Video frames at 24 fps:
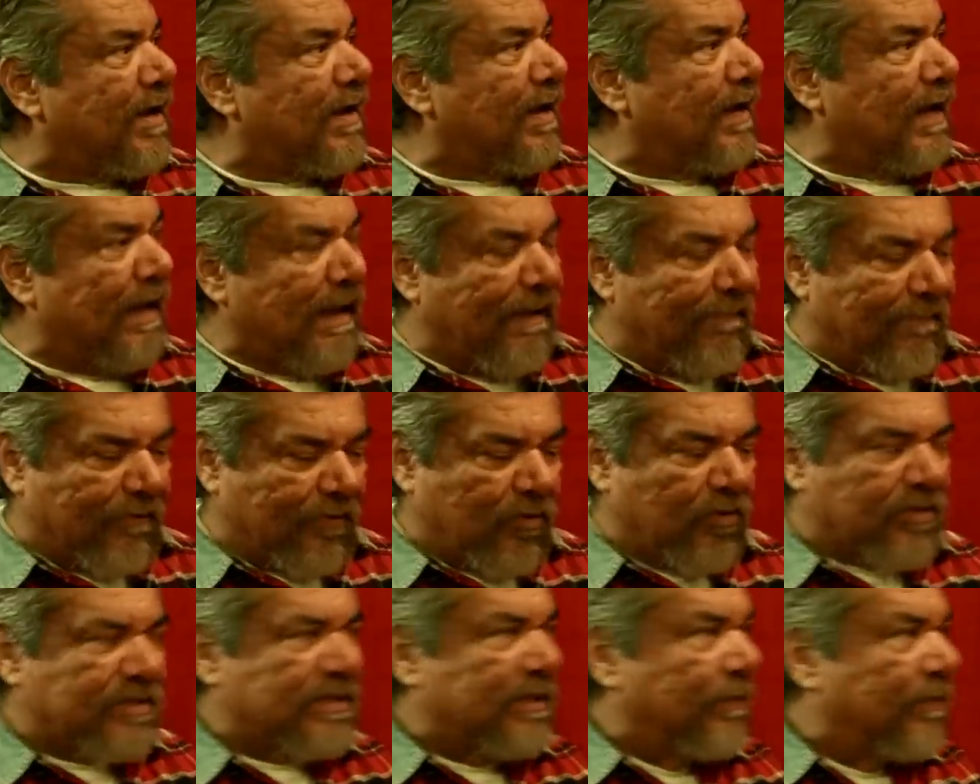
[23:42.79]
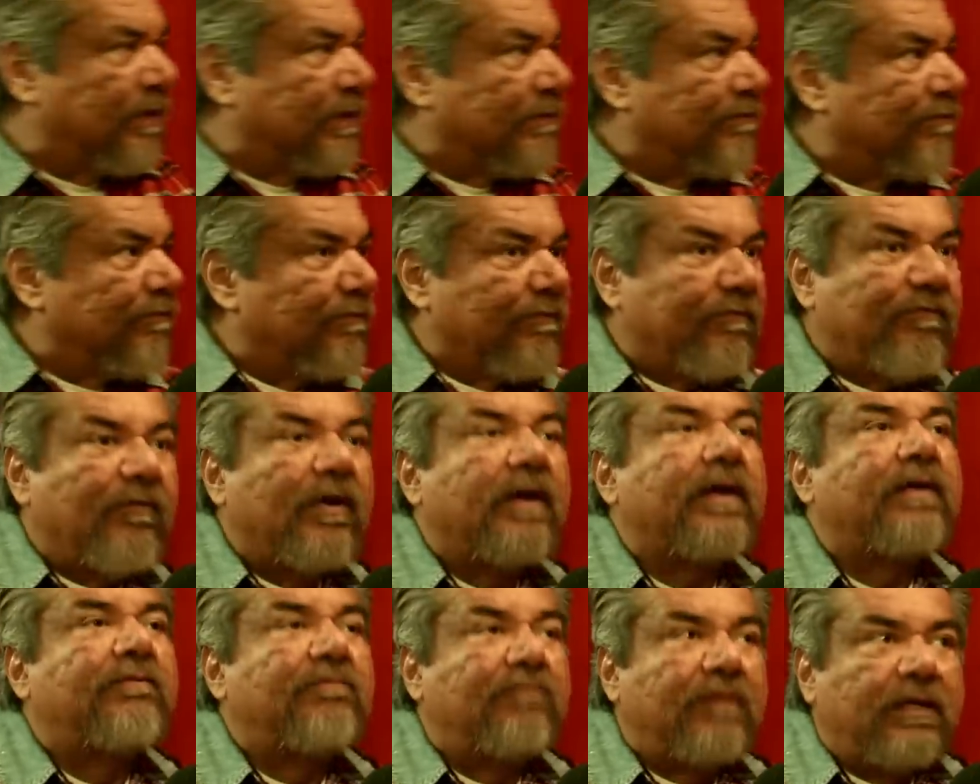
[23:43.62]
leave. Of course, somebody
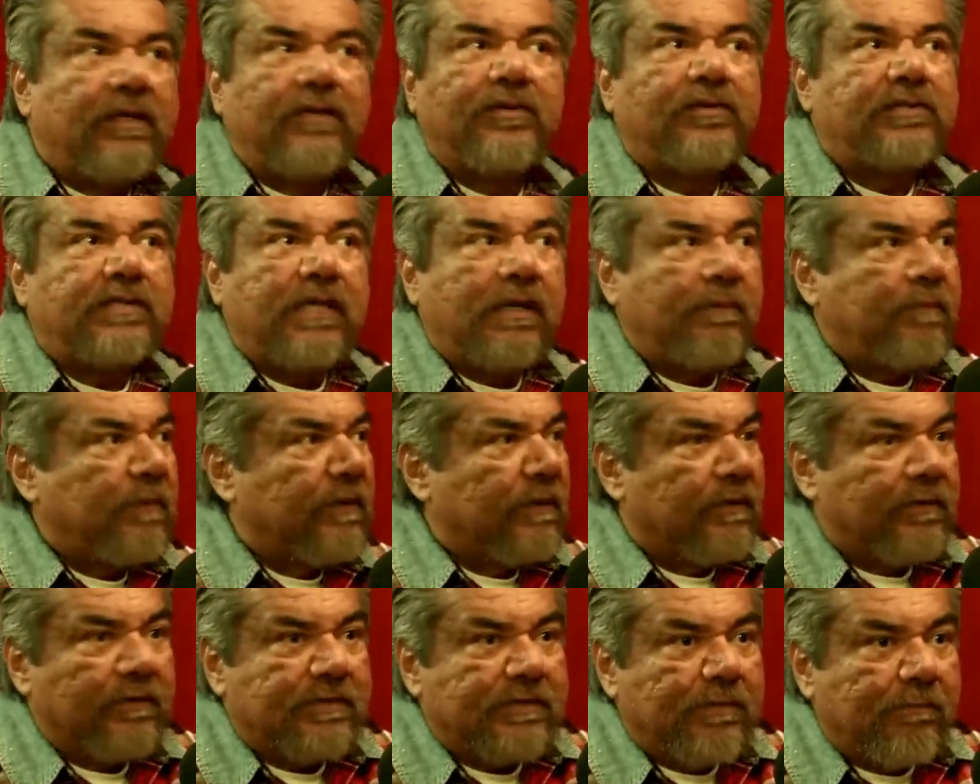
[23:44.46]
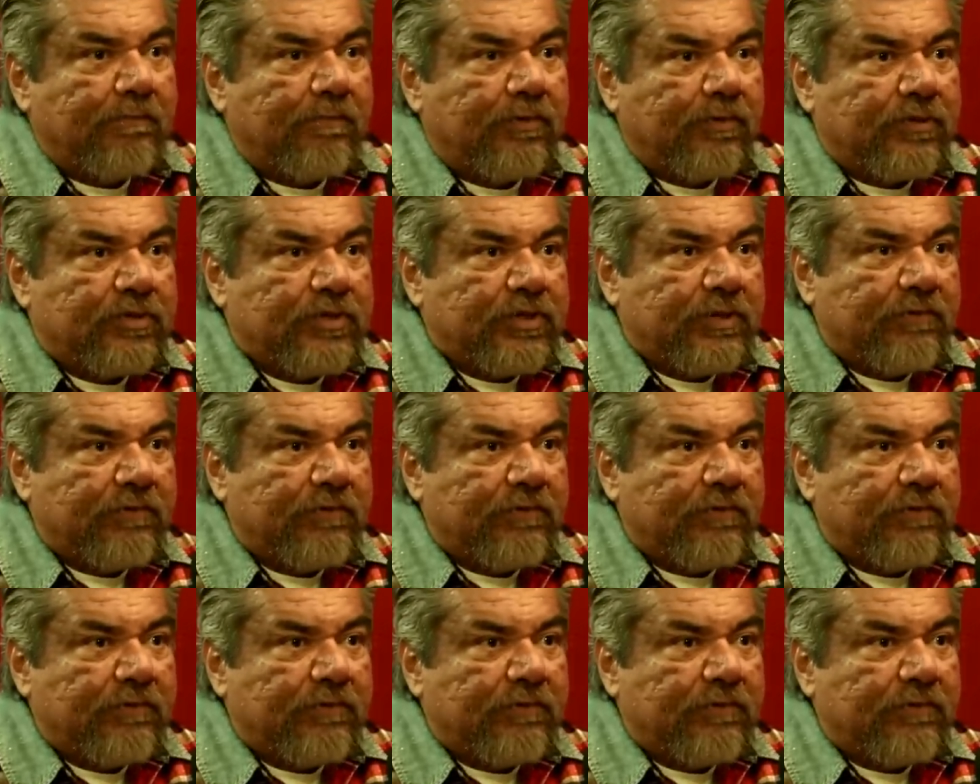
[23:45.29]
fucking videotaping or some bullshit.